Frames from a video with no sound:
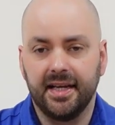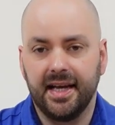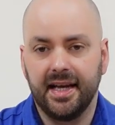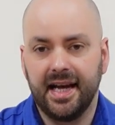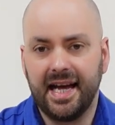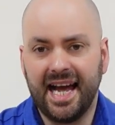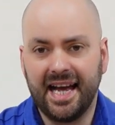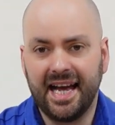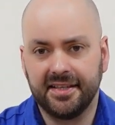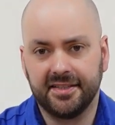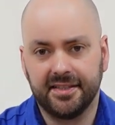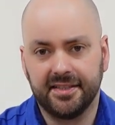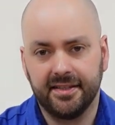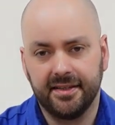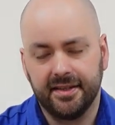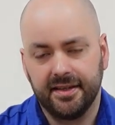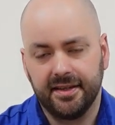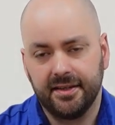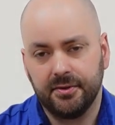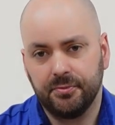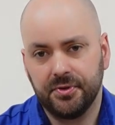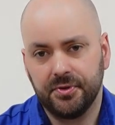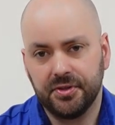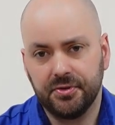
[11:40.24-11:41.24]
Ask
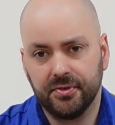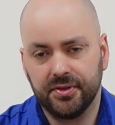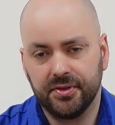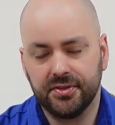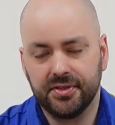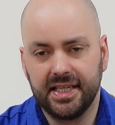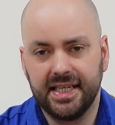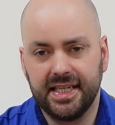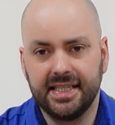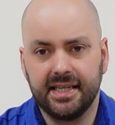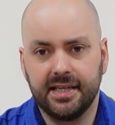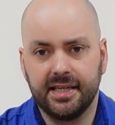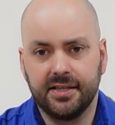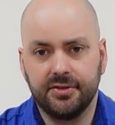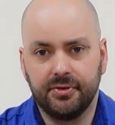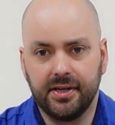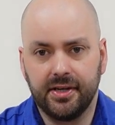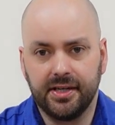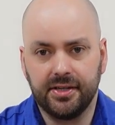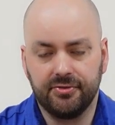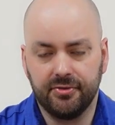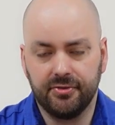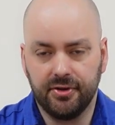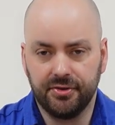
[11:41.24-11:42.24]
which one's
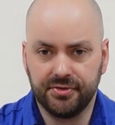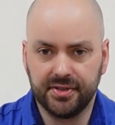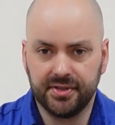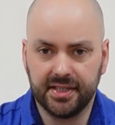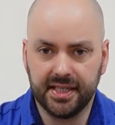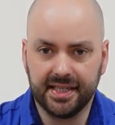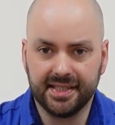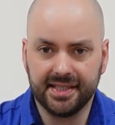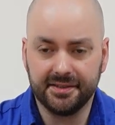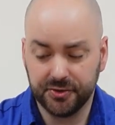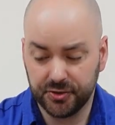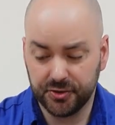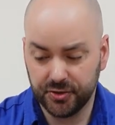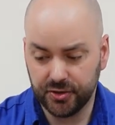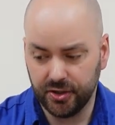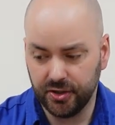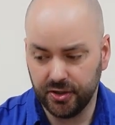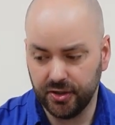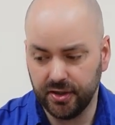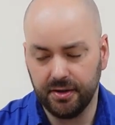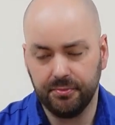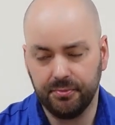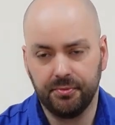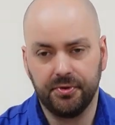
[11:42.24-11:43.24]
EC2206 in
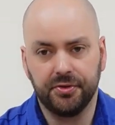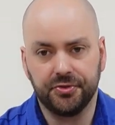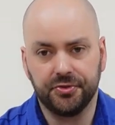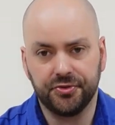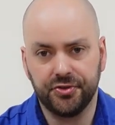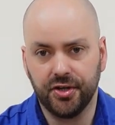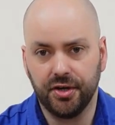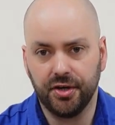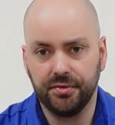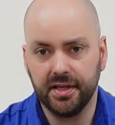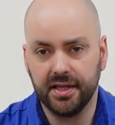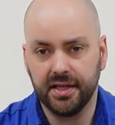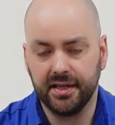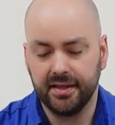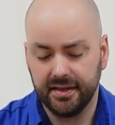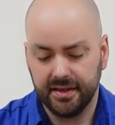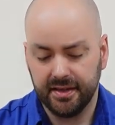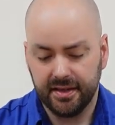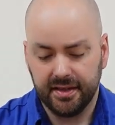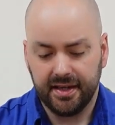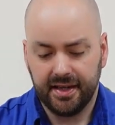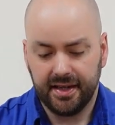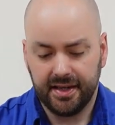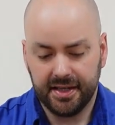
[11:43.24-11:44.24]
store and we'll show you,
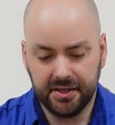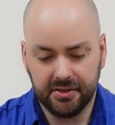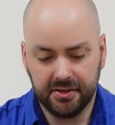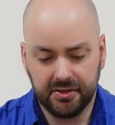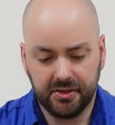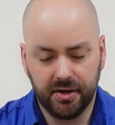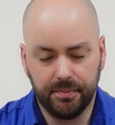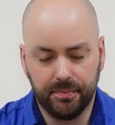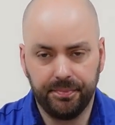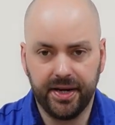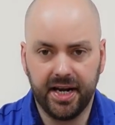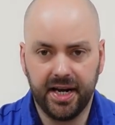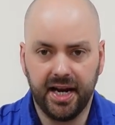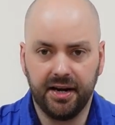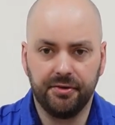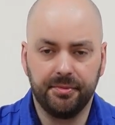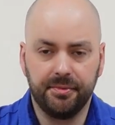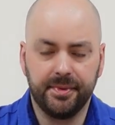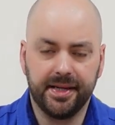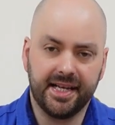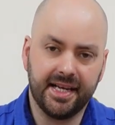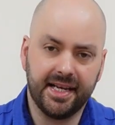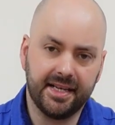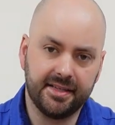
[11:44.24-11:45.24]
and you'll compare
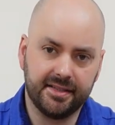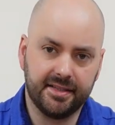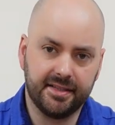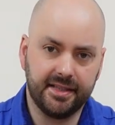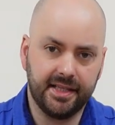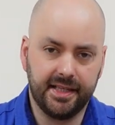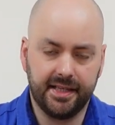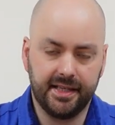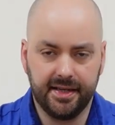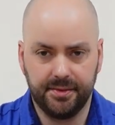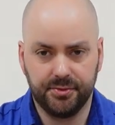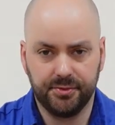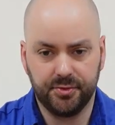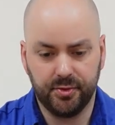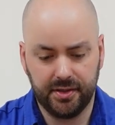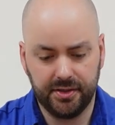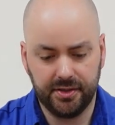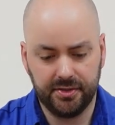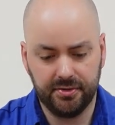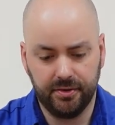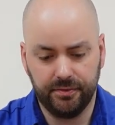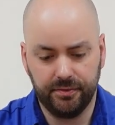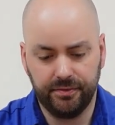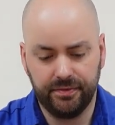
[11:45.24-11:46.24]
them against the
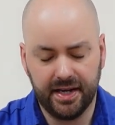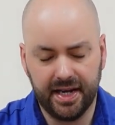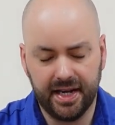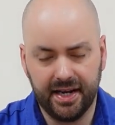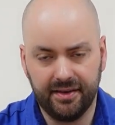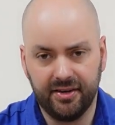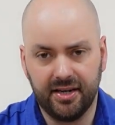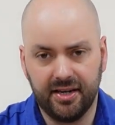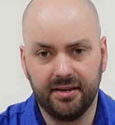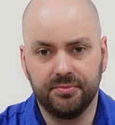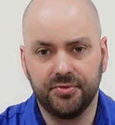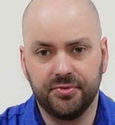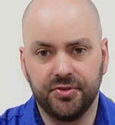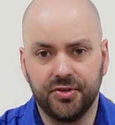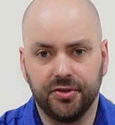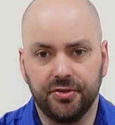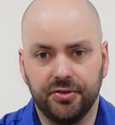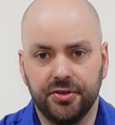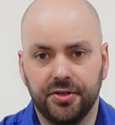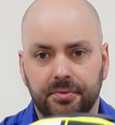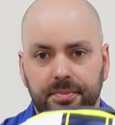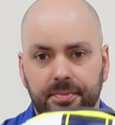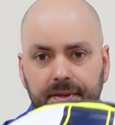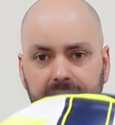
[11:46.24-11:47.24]
2205, and I'm sure
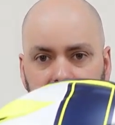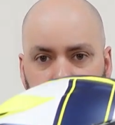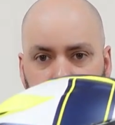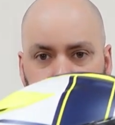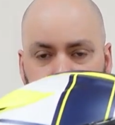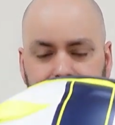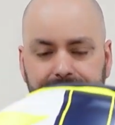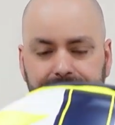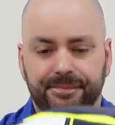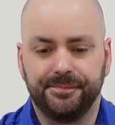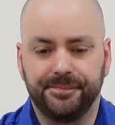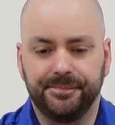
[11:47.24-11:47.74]
you'll be happy.